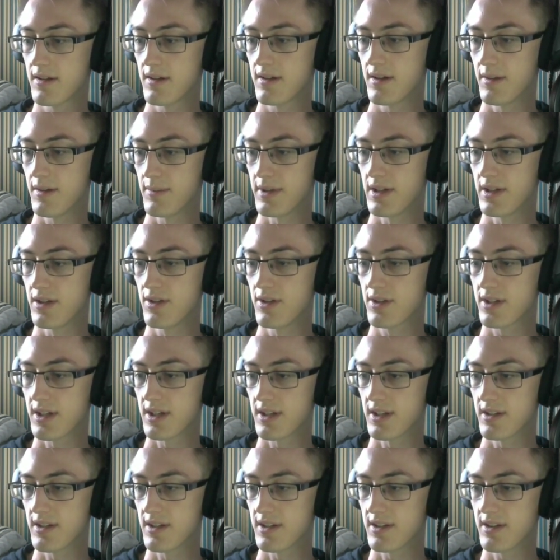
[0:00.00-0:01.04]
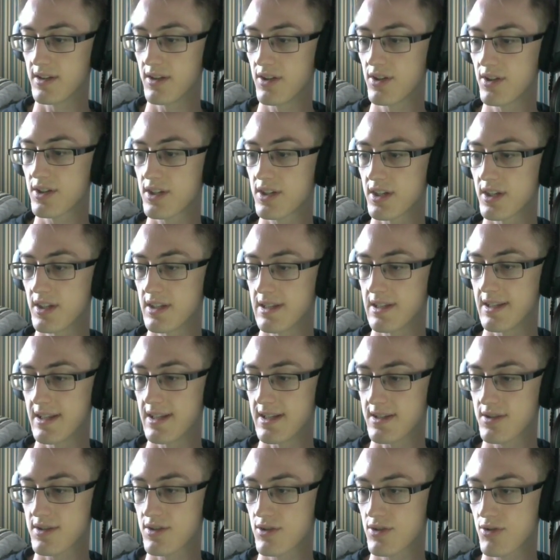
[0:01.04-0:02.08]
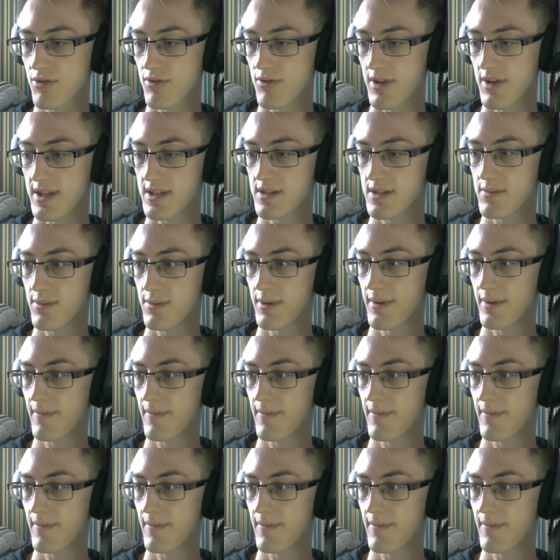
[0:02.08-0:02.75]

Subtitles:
I mean, look at this crisp.